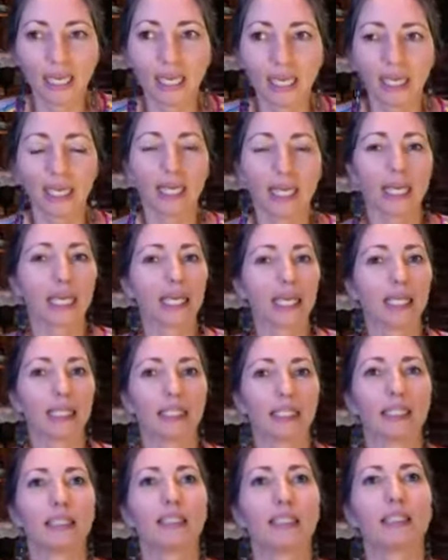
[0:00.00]

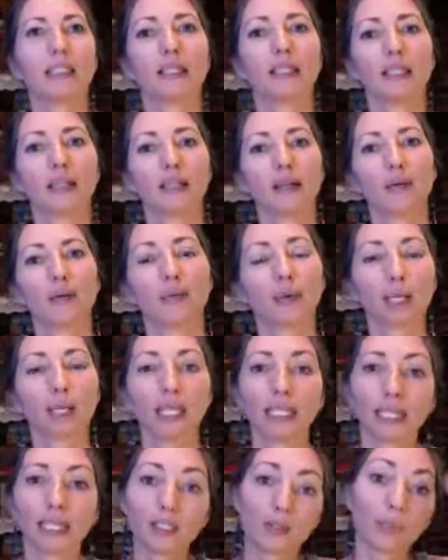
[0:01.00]
And what I
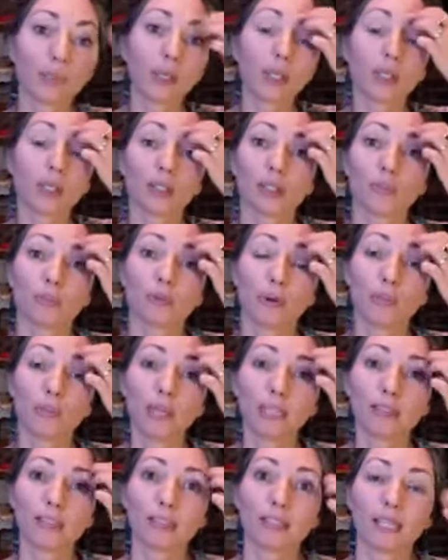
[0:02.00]
experience for
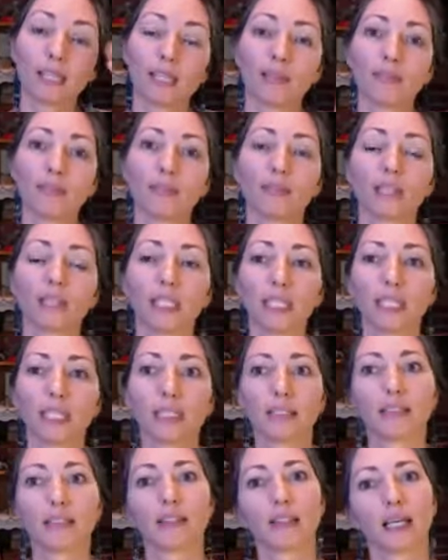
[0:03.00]
myself
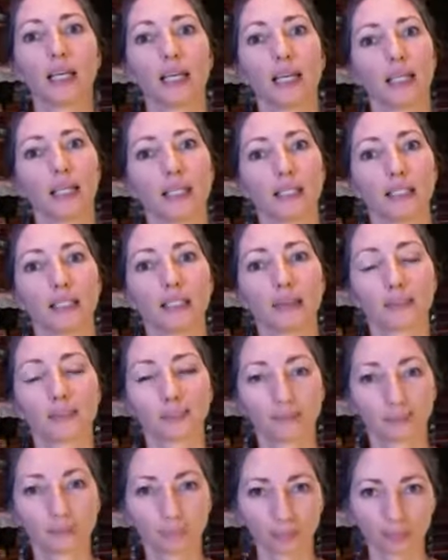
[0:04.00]
is that
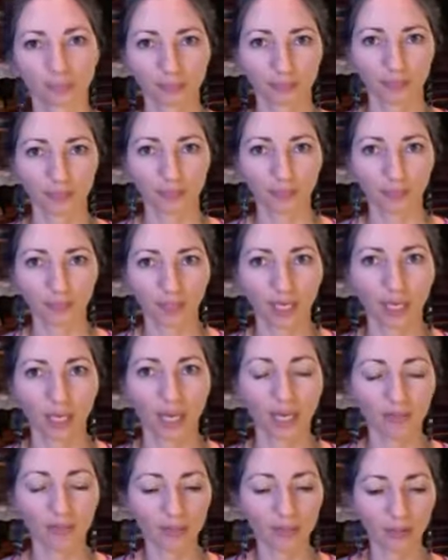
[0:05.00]

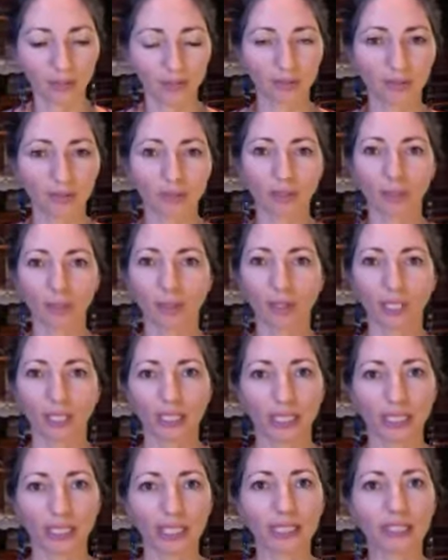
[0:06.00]
having something
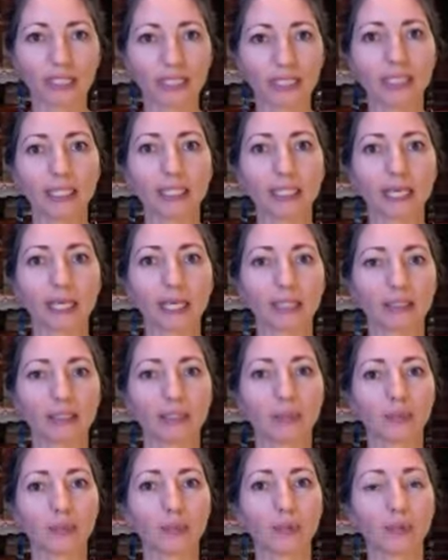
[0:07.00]
easy and
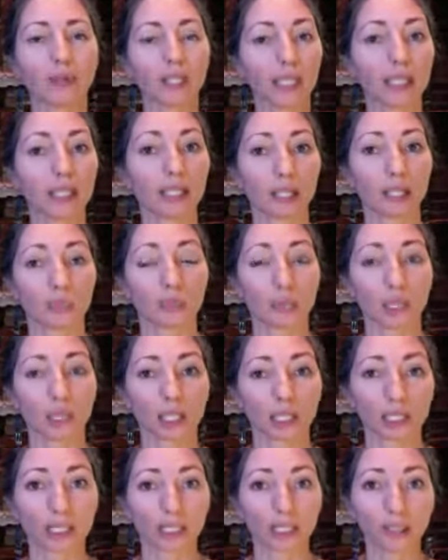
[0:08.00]
simple that I can
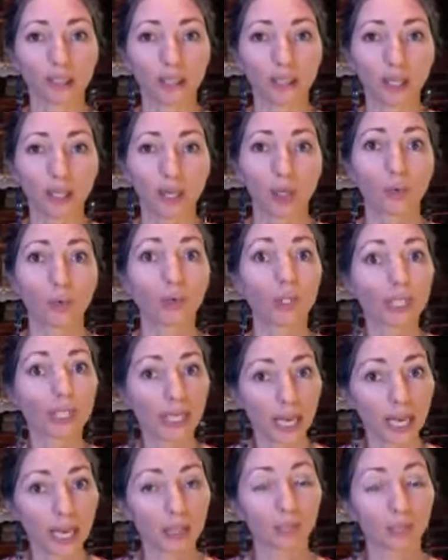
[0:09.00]
practice really
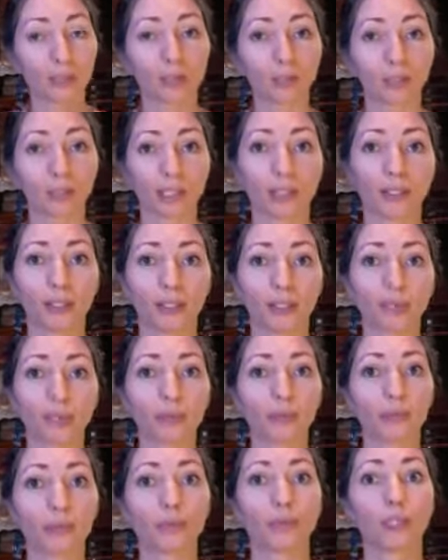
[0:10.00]
helps me
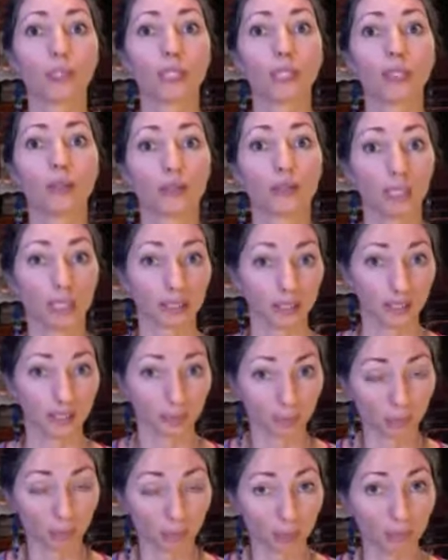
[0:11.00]
to feel connected
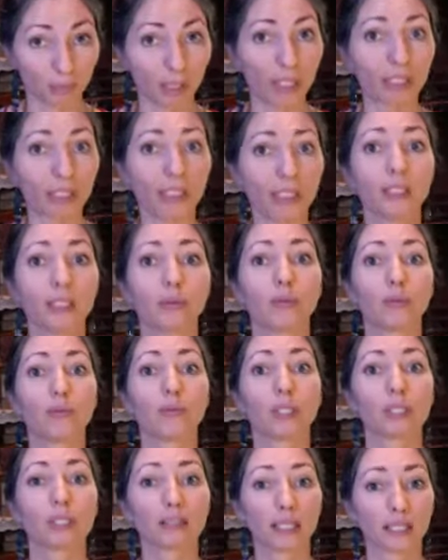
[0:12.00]
to my body, to
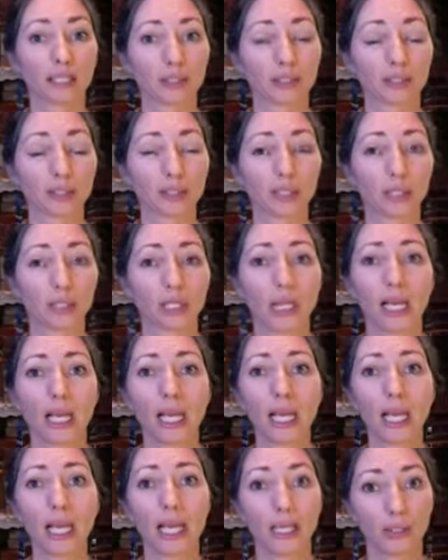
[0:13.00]
feel centered,
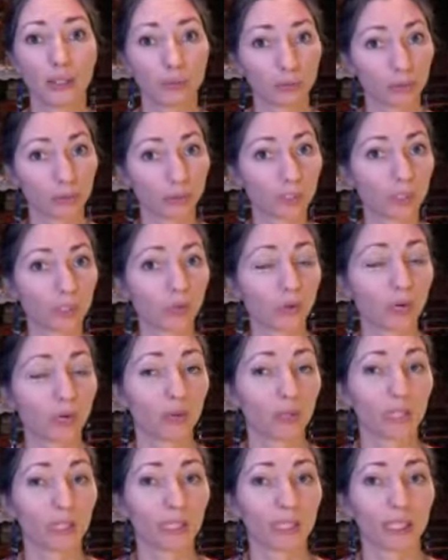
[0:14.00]
and to feel
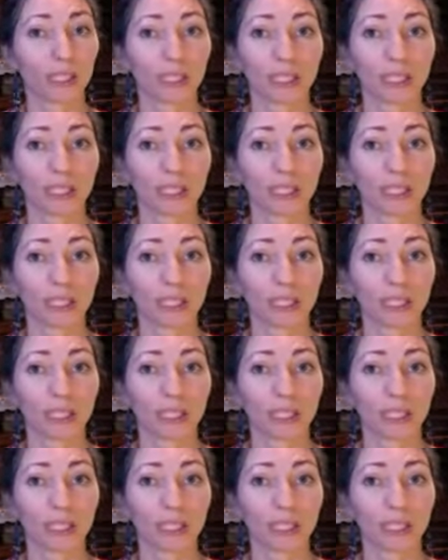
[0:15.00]
grounded.